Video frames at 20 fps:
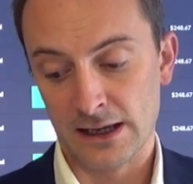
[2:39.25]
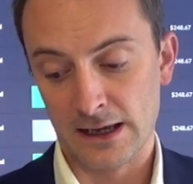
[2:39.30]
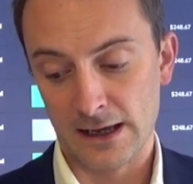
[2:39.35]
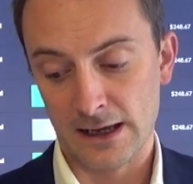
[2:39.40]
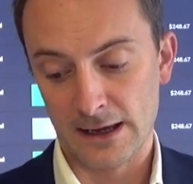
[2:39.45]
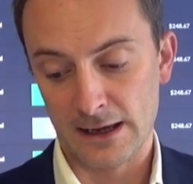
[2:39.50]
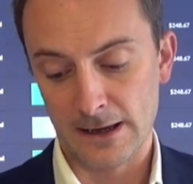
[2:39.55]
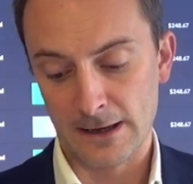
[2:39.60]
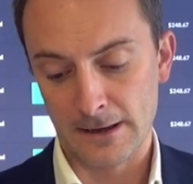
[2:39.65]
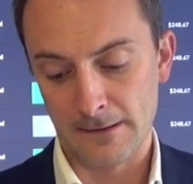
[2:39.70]

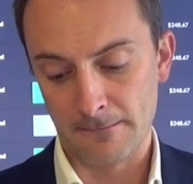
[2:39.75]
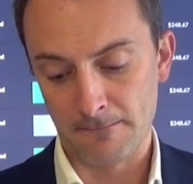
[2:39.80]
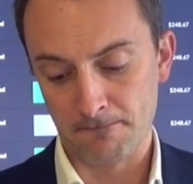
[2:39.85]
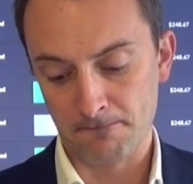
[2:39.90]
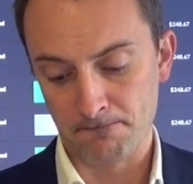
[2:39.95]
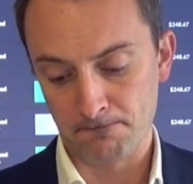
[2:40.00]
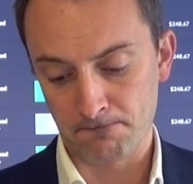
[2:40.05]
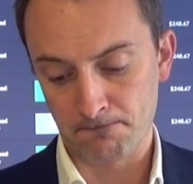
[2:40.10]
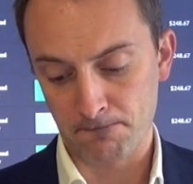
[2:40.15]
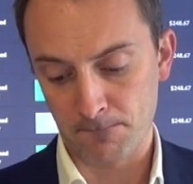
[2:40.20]

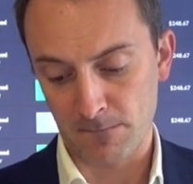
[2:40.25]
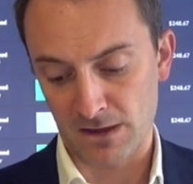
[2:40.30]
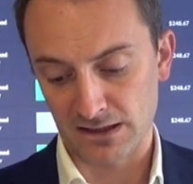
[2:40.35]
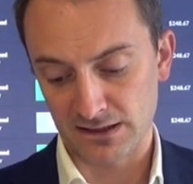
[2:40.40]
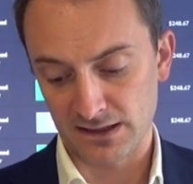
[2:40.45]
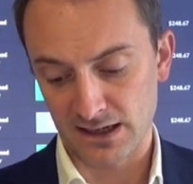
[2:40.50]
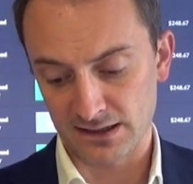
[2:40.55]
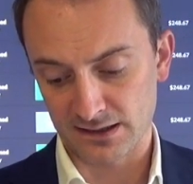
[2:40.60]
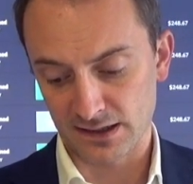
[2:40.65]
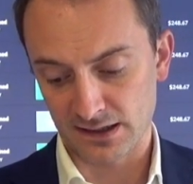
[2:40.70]

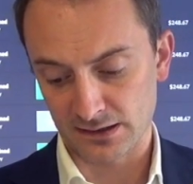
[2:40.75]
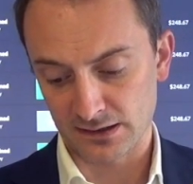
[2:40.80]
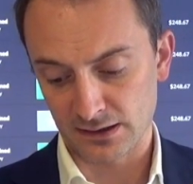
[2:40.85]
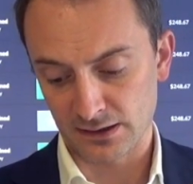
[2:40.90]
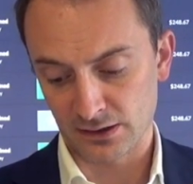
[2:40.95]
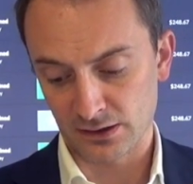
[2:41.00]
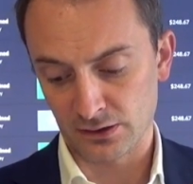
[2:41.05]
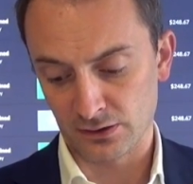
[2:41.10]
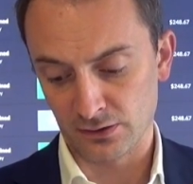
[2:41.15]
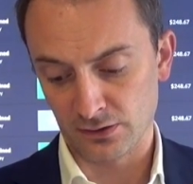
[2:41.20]
Tech
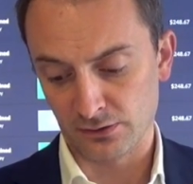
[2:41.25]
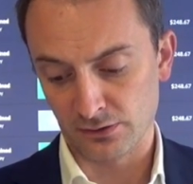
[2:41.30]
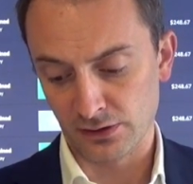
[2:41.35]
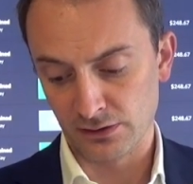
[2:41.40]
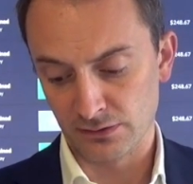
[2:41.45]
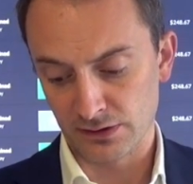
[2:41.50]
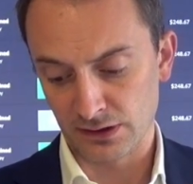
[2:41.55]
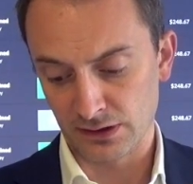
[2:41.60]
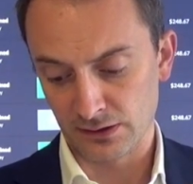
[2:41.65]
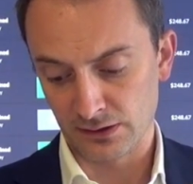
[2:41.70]
sector Q3
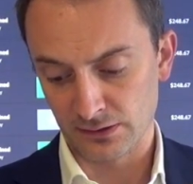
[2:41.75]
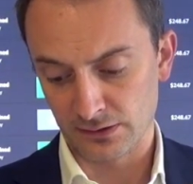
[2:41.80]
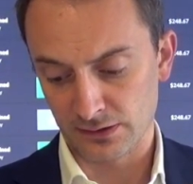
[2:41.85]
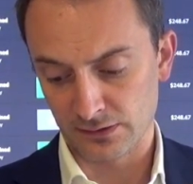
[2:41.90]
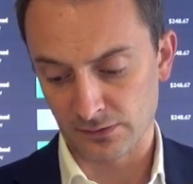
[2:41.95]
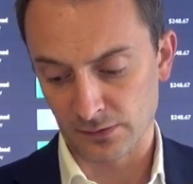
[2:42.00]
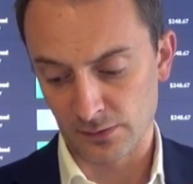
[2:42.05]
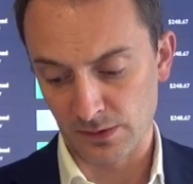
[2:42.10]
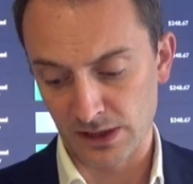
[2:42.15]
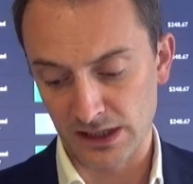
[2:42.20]
results
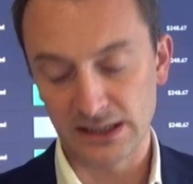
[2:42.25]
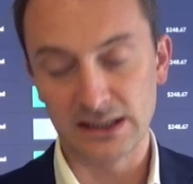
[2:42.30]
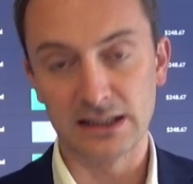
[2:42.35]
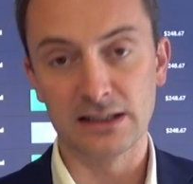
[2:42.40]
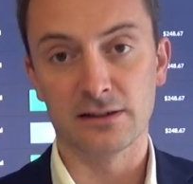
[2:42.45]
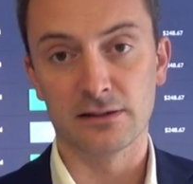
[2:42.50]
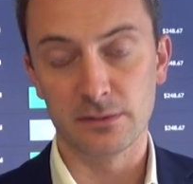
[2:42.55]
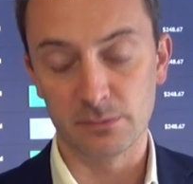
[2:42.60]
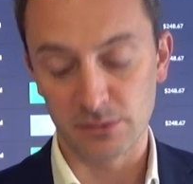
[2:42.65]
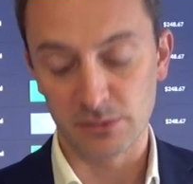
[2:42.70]
from
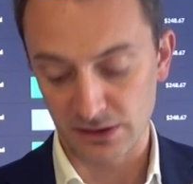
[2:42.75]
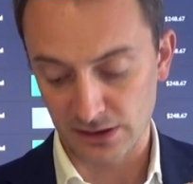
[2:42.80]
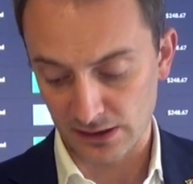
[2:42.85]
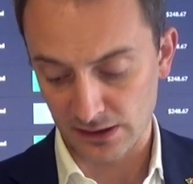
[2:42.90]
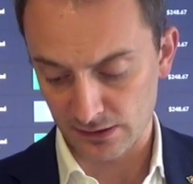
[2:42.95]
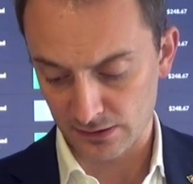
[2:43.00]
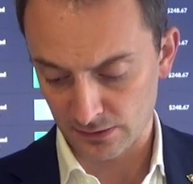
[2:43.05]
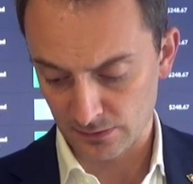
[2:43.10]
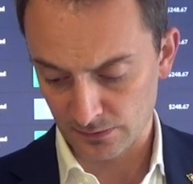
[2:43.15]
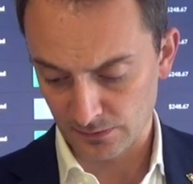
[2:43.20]

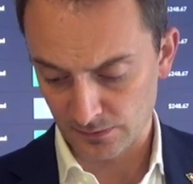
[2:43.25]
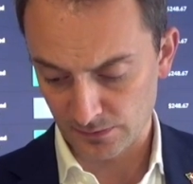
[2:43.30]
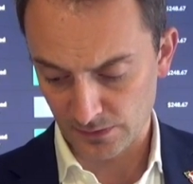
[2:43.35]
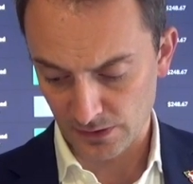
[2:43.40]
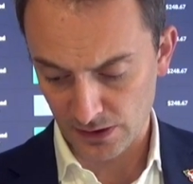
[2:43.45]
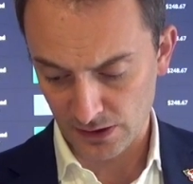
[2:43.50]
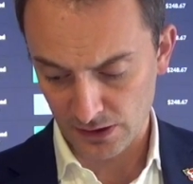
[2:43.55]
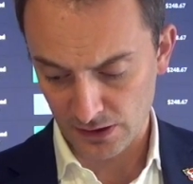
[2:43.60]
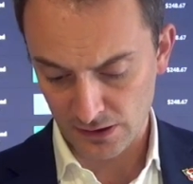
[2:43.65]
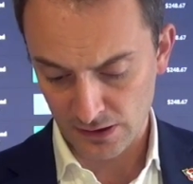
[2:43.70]
83% so
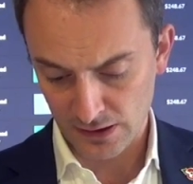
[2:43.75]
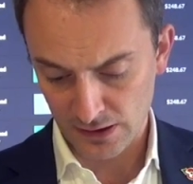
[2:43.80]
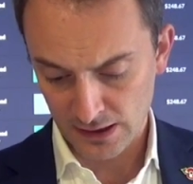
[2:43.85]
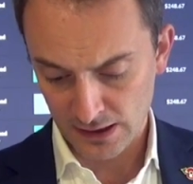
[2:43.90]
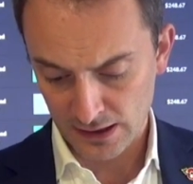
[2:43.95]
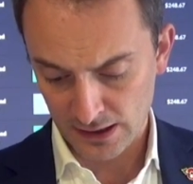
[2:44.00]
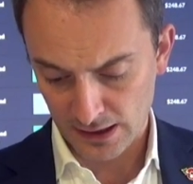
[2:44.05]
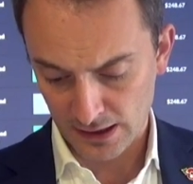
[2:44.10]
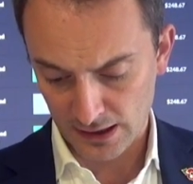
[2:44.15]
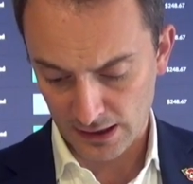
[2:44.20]
far
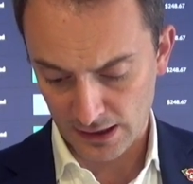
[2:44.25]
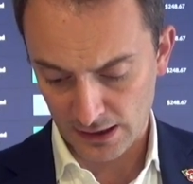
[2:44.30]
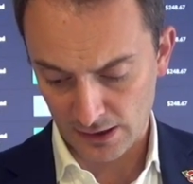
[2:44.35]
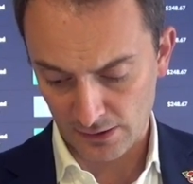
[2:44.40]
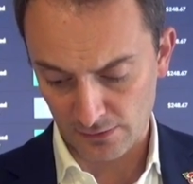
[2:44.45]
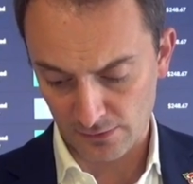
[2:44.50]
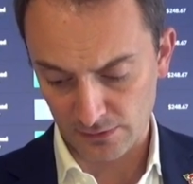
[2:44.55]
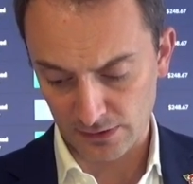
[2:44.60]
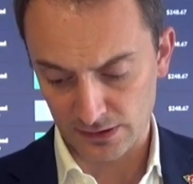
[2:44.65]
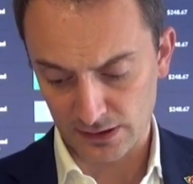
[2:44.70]

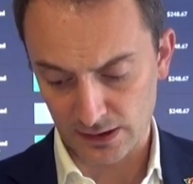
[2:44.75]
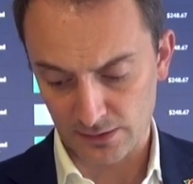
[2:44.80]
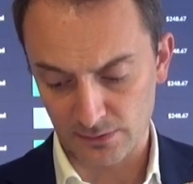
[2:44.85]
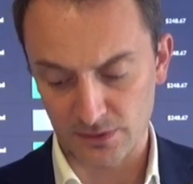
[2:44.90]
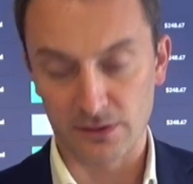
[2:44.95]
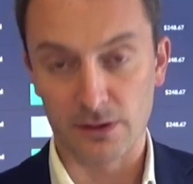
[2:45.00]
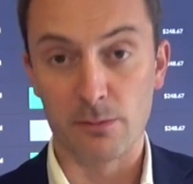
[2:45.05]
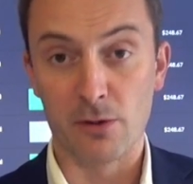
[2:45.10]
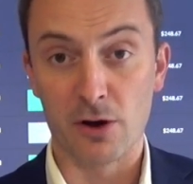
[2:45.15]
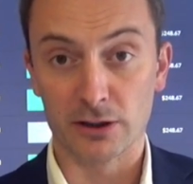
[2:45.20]
in terms
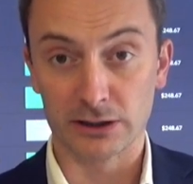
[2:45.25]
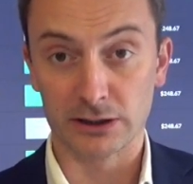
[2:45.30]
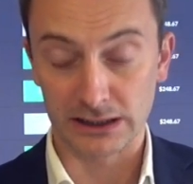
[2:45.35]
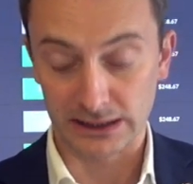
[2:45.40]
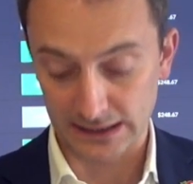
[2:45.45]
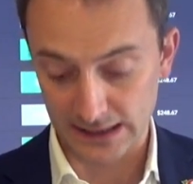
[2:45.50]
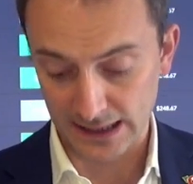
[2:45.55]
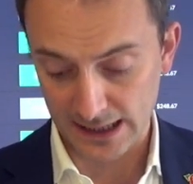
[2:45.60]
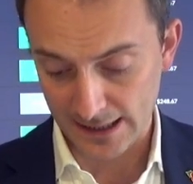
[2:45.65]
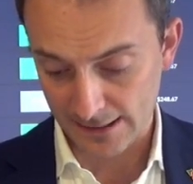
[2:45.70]
of the
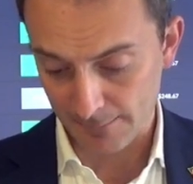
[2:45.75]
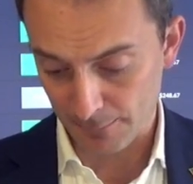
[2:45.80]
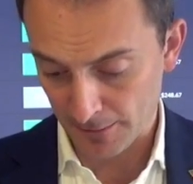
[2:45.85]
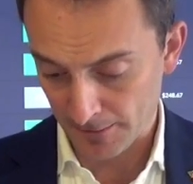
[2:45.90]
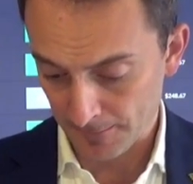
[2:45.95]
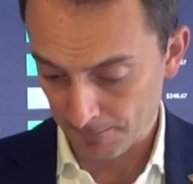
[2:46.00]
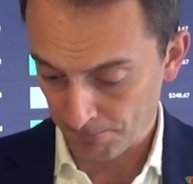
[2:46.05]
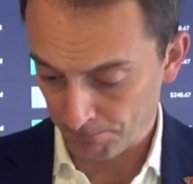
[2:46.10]
market cap.